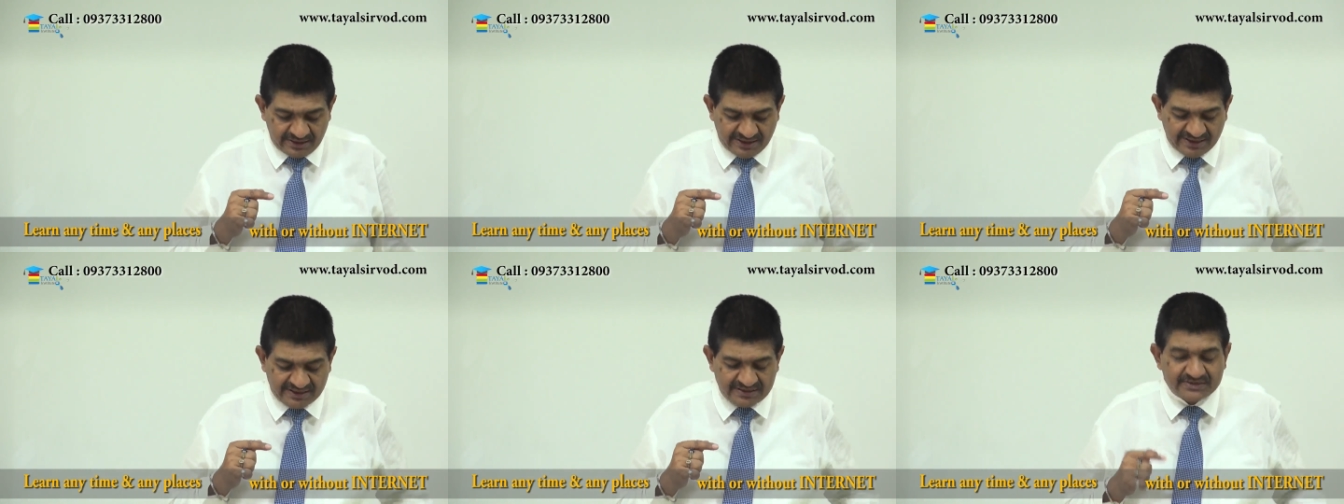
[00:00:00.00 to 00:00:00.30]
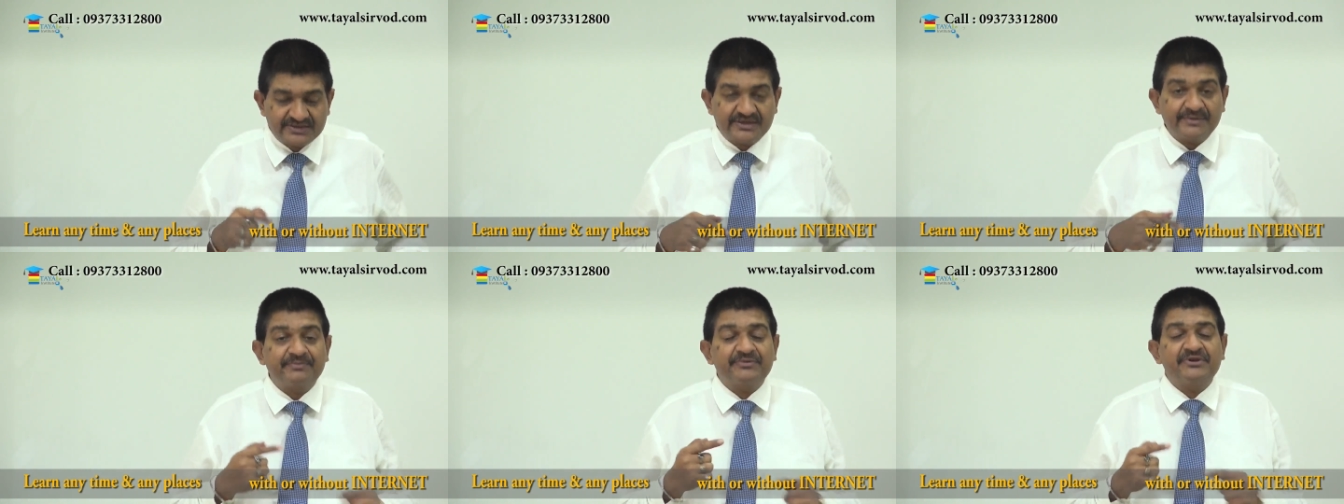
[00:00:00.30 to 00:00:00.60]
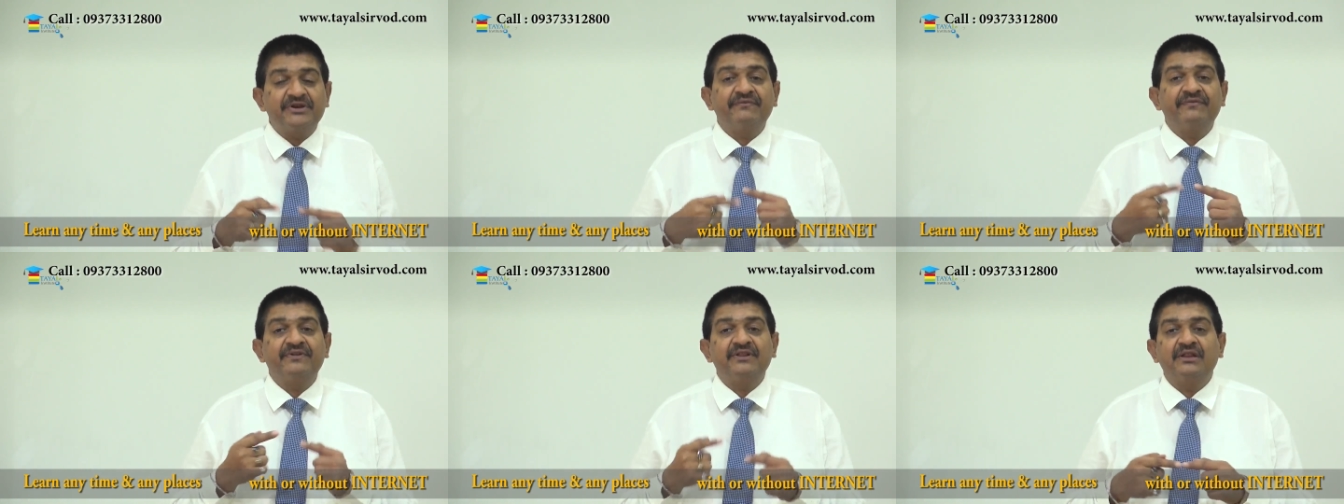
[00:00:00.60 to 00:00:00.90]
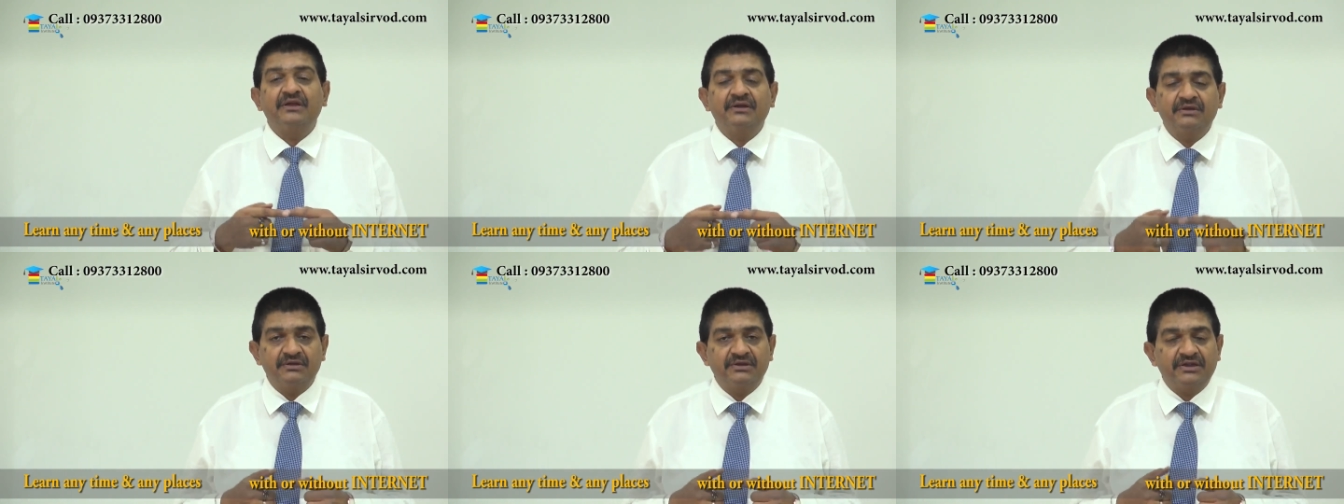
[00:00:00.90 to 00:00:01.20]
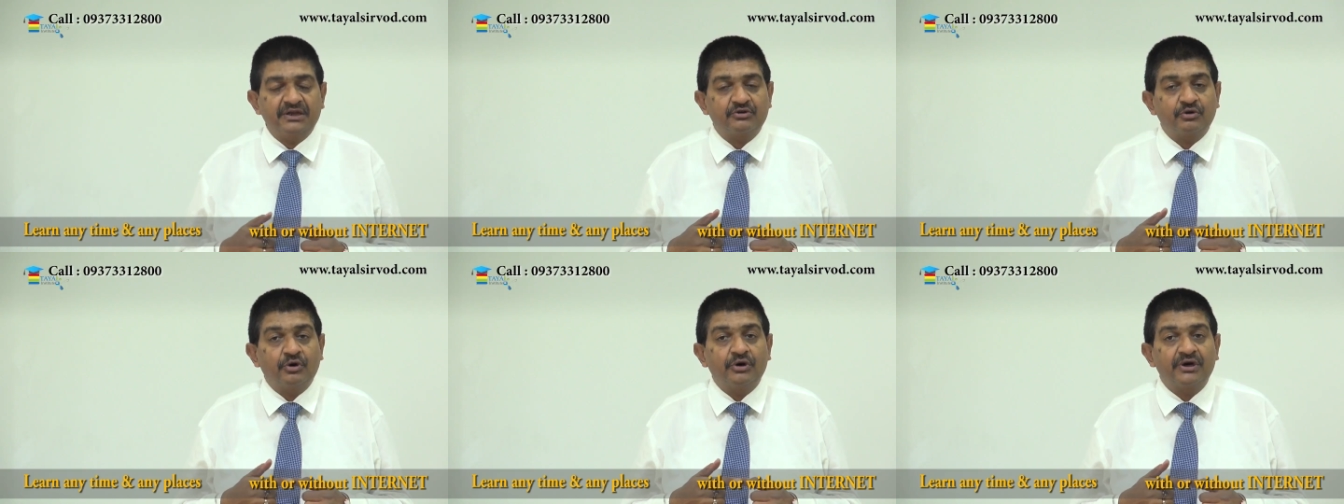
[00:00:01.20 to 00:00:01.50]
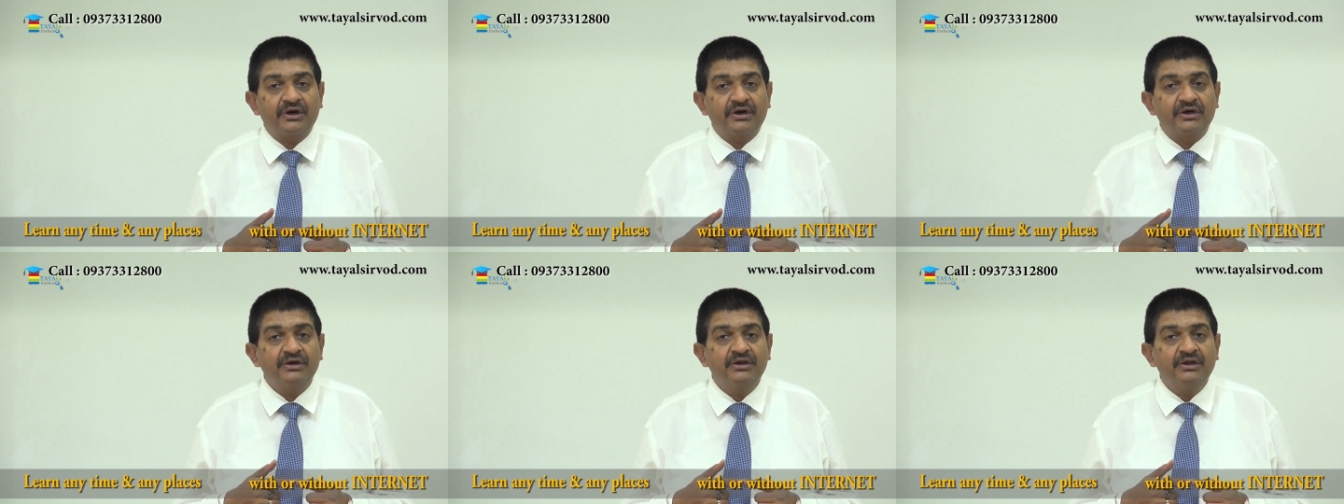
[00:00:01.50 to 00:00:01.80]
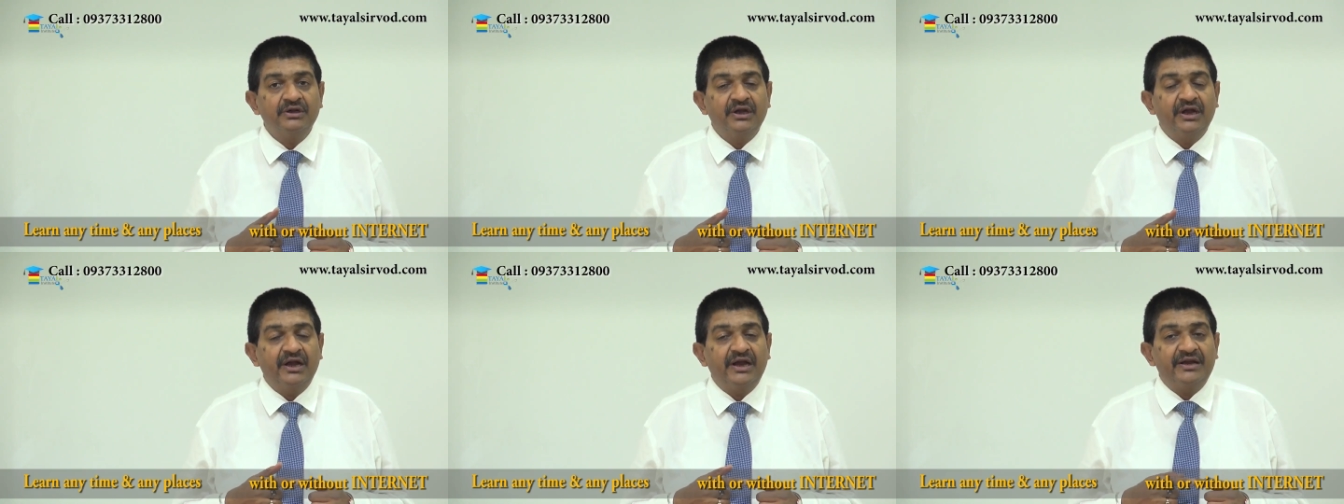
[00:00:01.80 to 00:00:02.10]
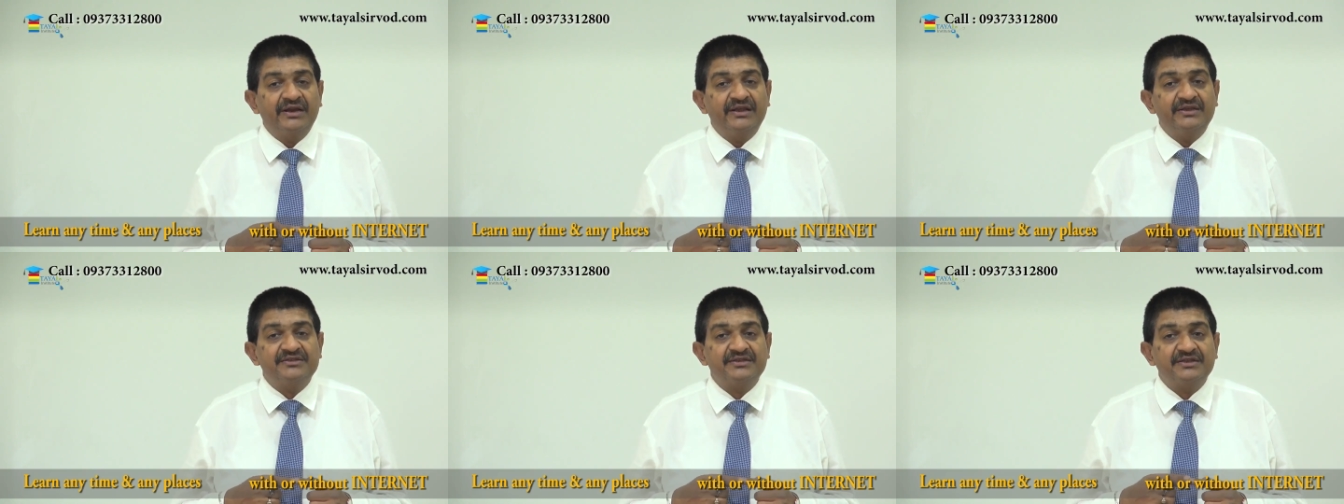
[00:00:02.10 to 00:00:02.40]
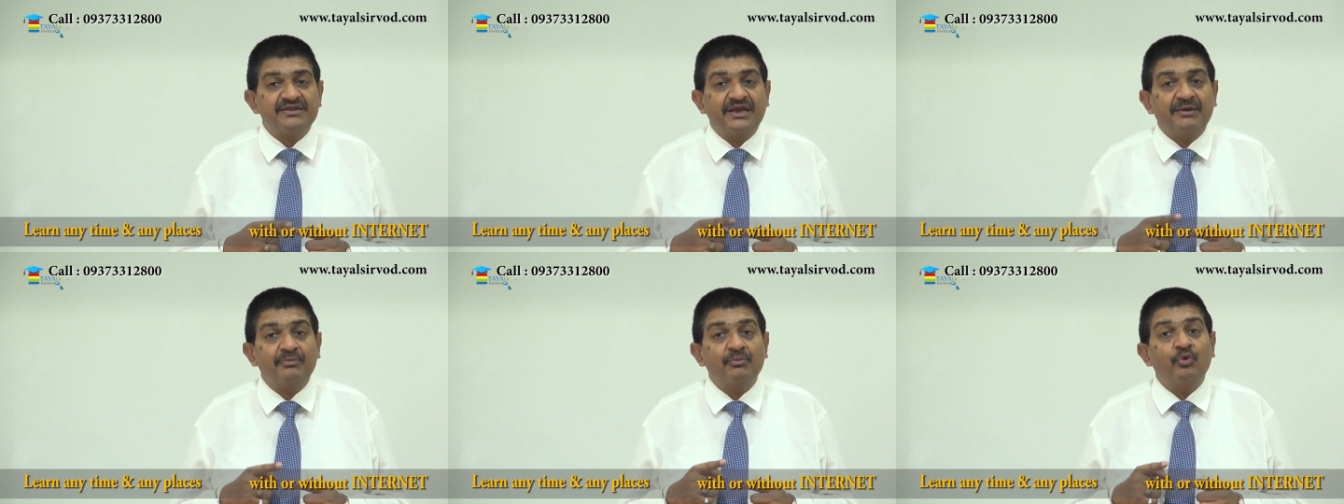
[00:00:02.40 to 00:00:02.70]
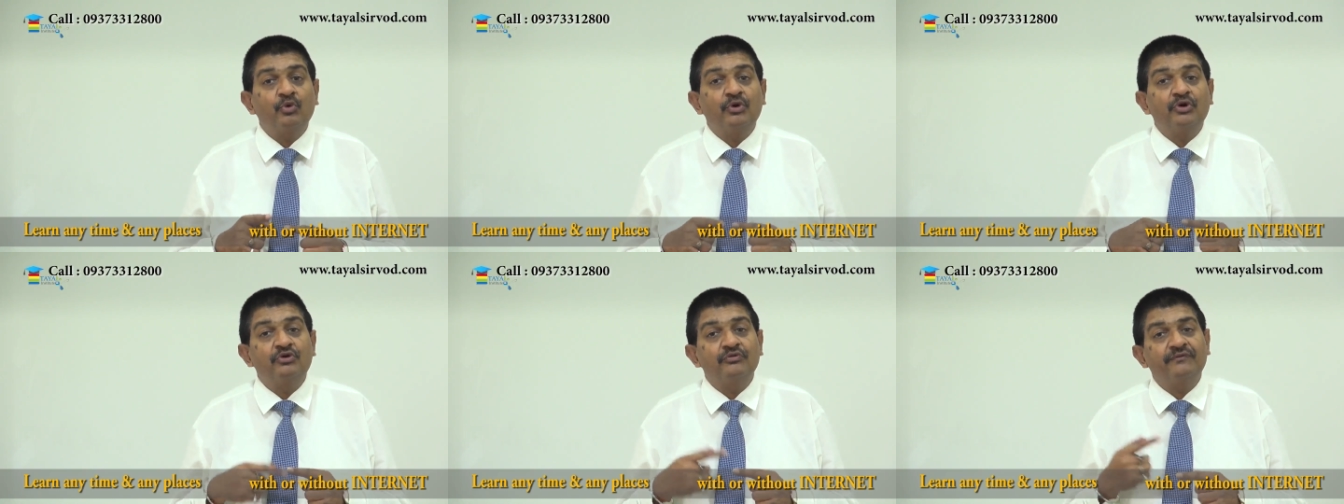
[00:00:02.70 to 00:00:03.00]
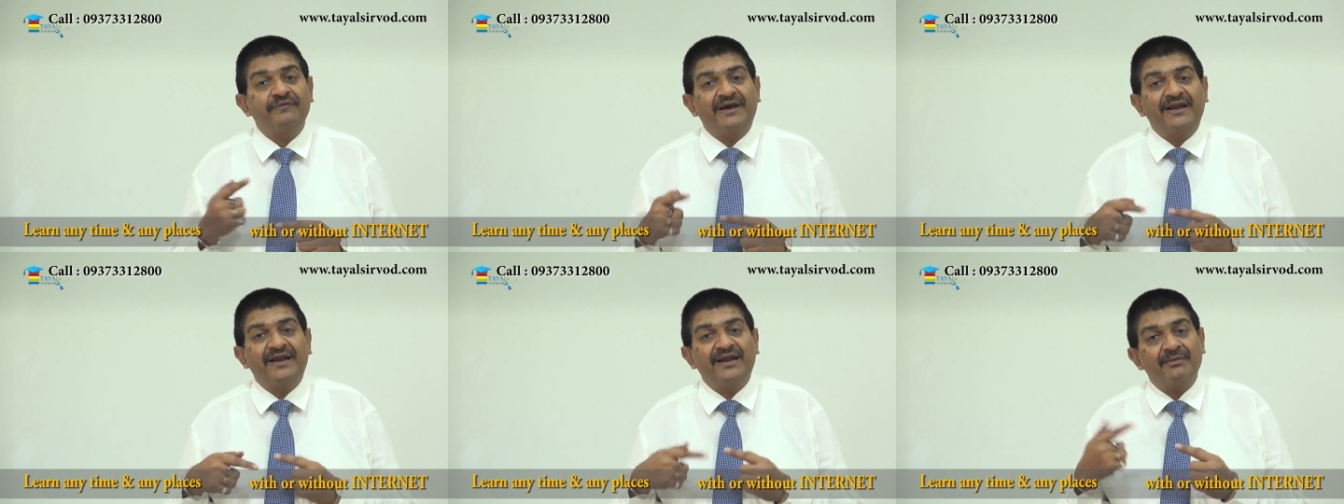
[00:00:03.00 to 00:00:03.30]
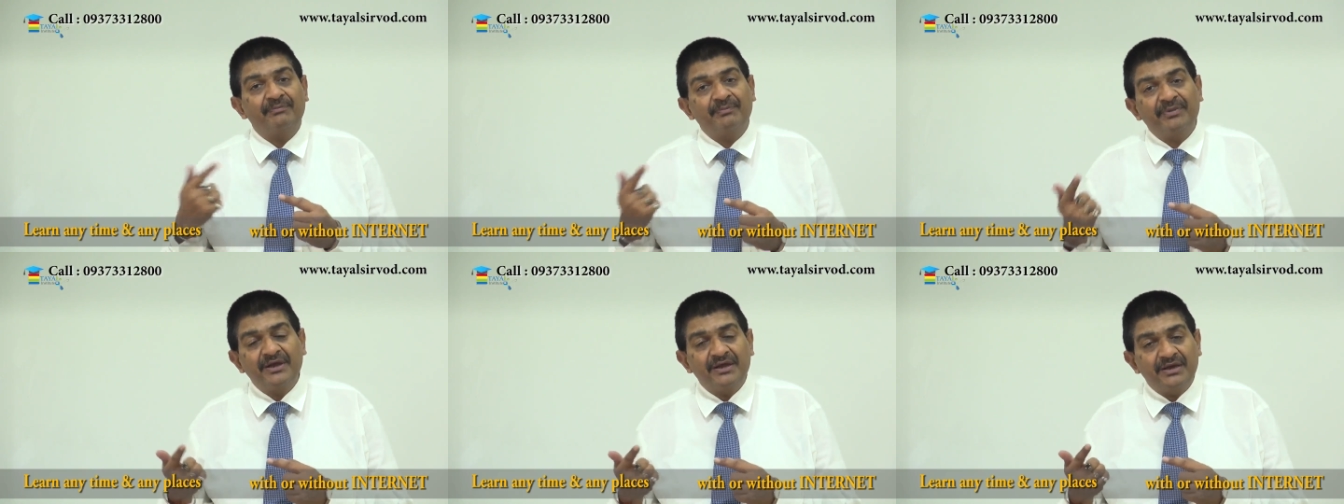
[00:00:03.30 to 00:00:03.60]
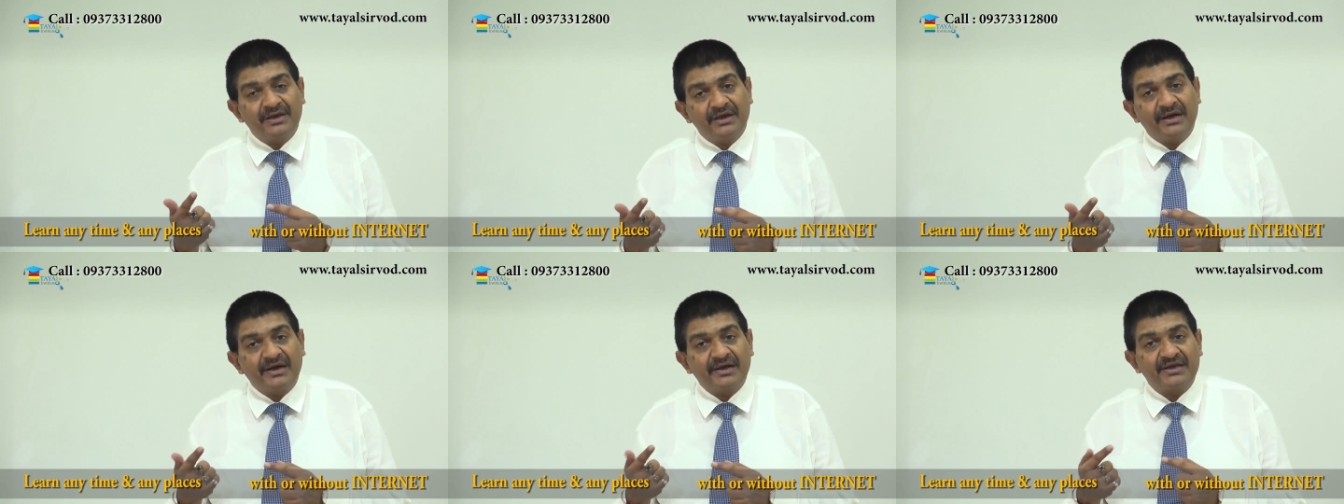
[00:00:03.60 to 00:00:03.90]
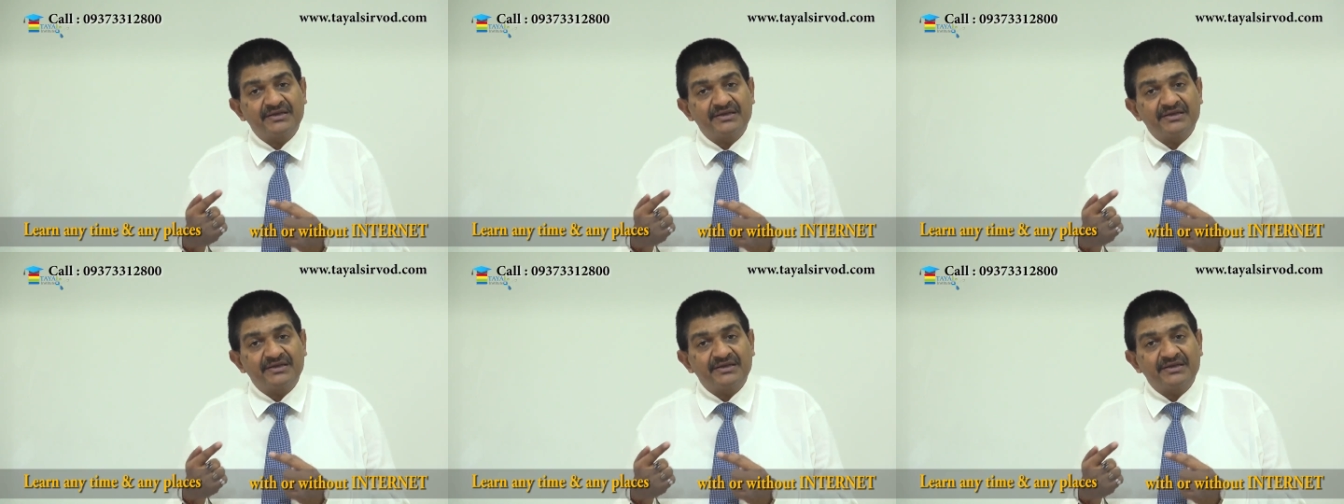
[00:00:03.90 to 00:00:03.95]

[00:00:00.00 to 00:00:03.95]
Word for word: accepting with the, that order and he says i'm going to file an appeal